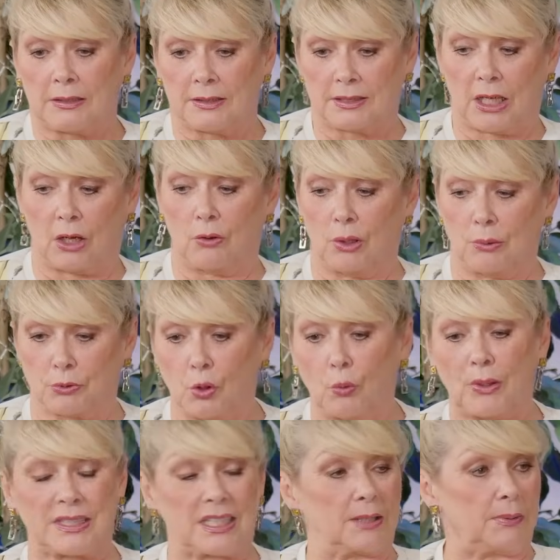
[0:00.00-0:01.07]
so it was
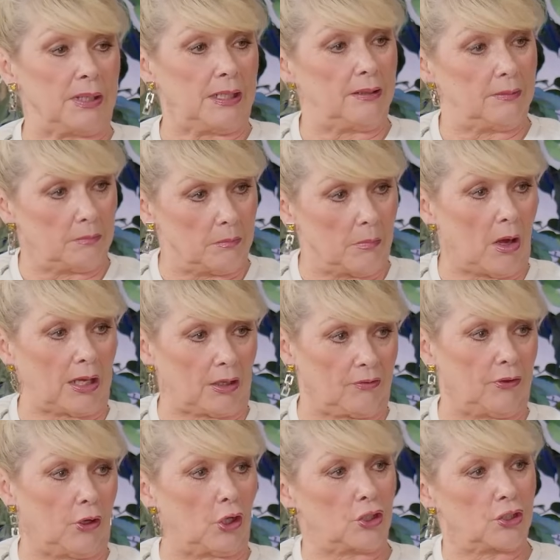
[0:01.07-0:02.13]
always going to be Mike
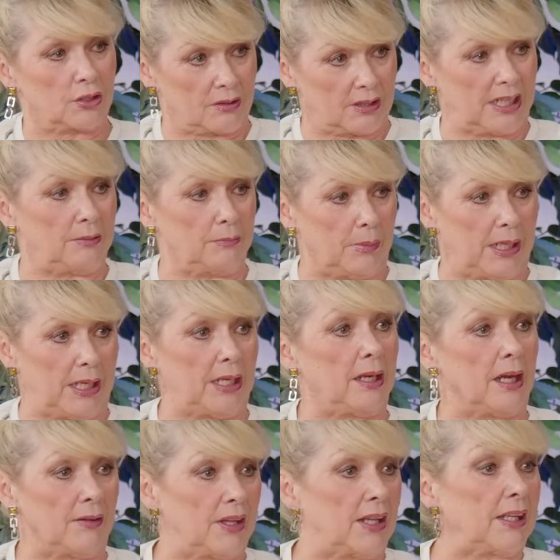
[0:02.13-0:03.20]
first, then me,
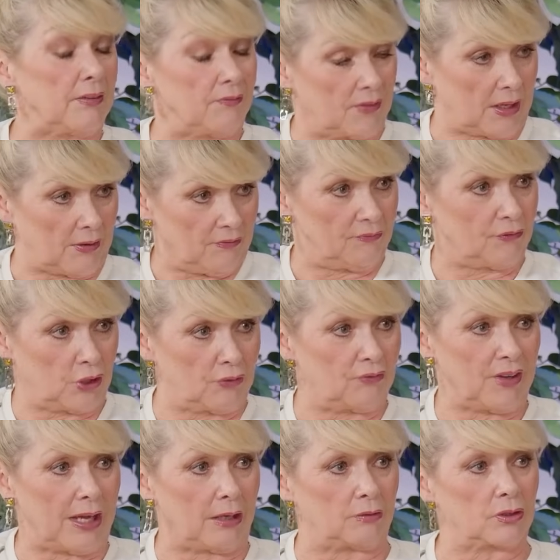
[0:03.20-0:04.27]
and then he, they, she
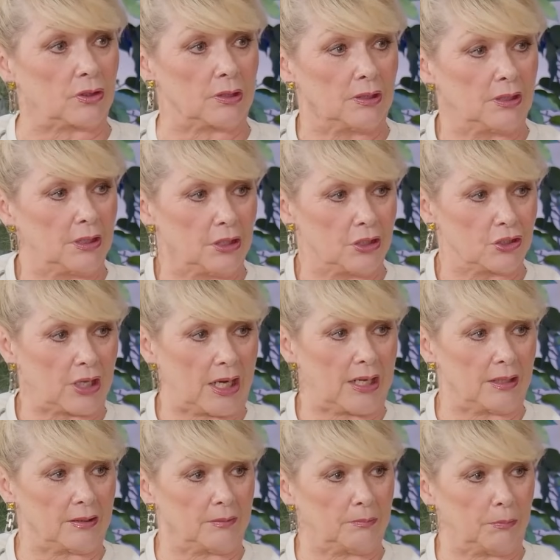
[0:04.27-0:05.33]
found Jay
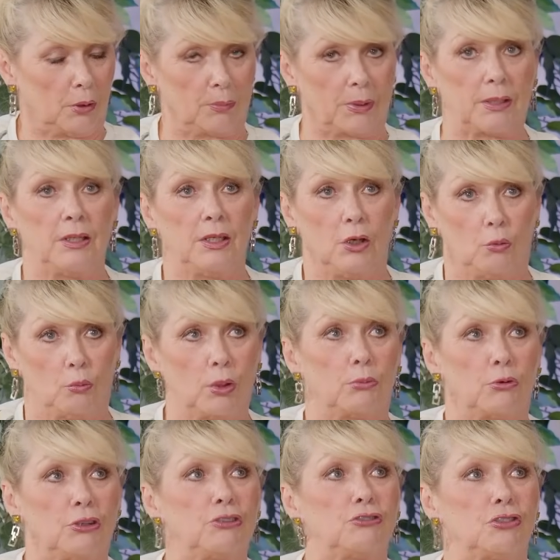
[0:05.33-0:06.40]
and Bobby, we
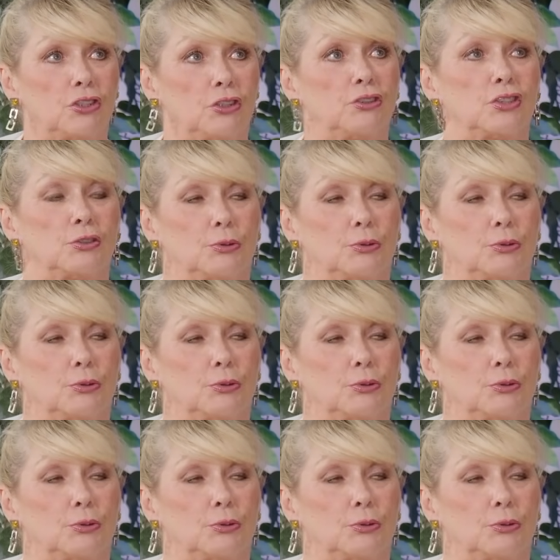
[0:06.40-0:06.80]
were introduced